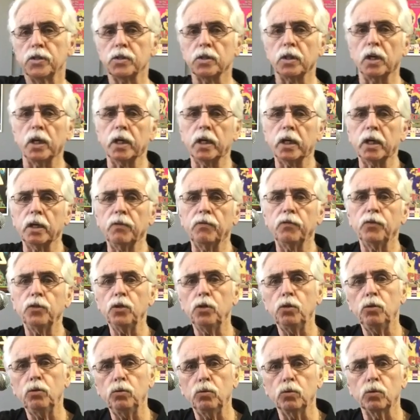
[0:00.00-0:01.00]
like if
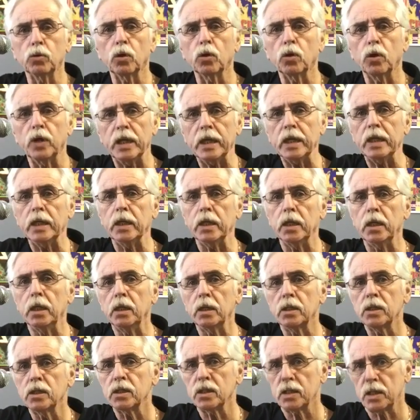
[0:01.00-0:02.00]
you were in
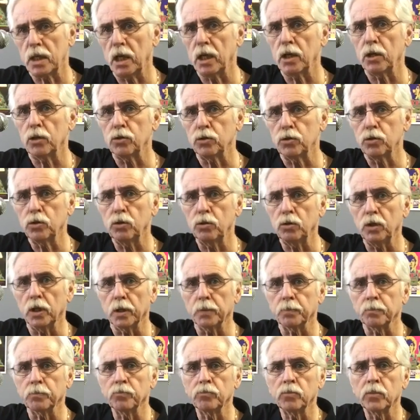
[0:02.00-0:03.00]
standard tuning